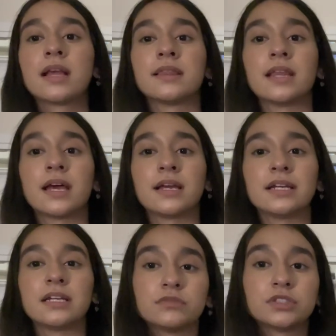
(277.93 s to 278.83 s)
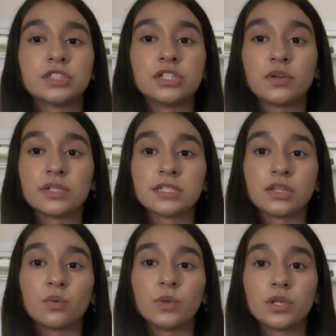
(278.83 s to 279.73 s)
that she noticed that
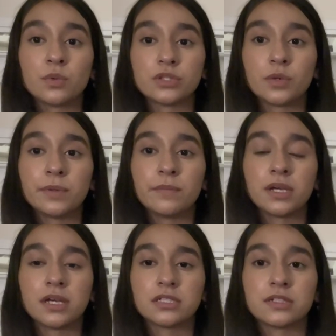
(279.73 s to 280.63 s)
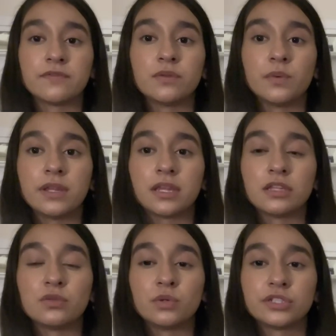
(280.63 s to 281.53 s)
the window was open because of the way that the
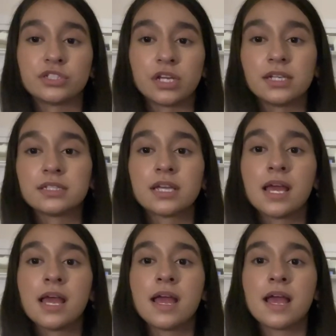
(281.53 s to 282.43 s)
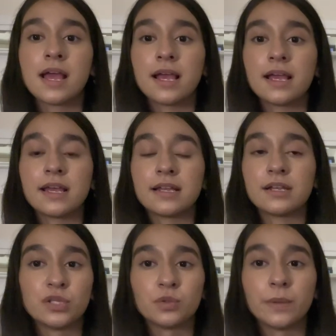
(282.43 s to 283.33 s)
door shut and
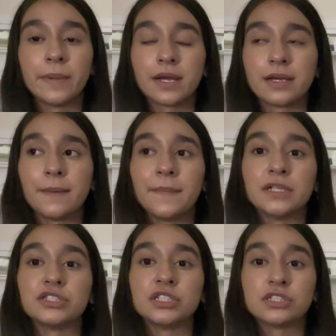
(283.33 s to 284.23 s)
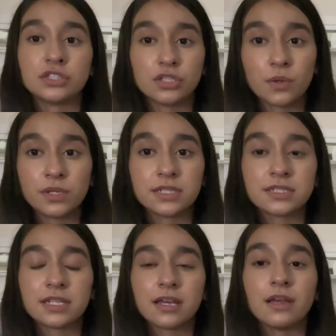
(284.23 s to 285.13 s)
the door back up and she
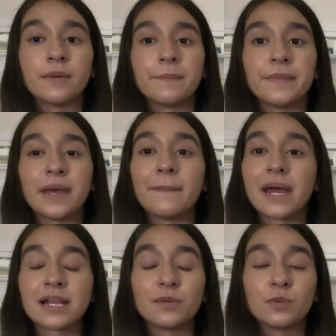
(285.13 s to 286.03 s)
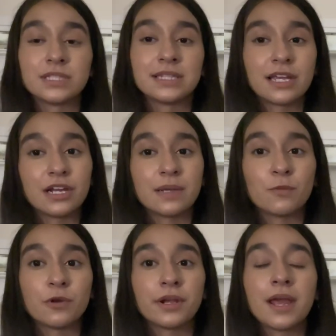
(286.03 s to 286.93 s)
noticed um, that Madeleine wasn't there
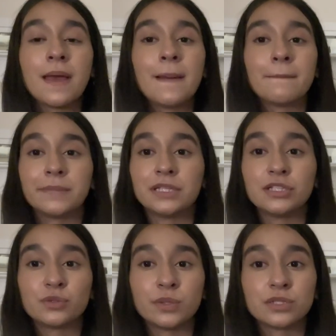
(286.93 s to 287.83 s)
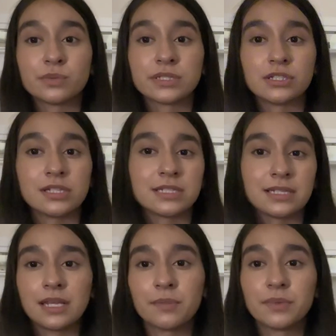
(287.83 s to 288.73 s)
anymore but the twins were still
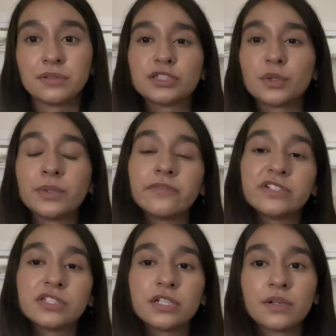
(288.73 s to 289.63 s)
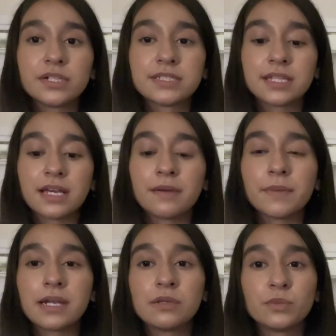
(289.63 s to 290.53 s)
asleep. So whenever she noticed that
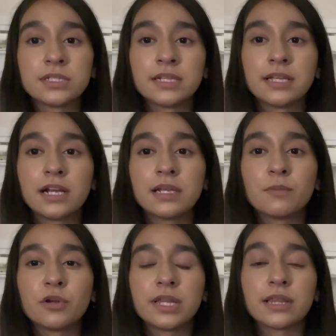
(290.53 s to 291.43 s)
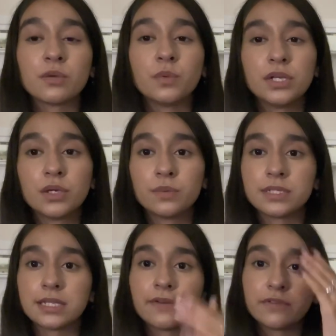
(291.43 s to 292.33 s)
Madeleine wasn't there anymore and that the window
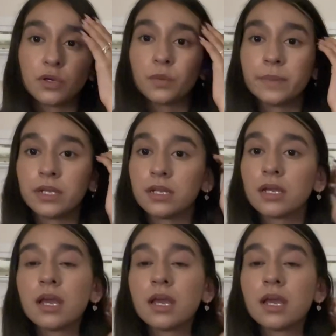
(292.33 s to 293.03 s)
was left open,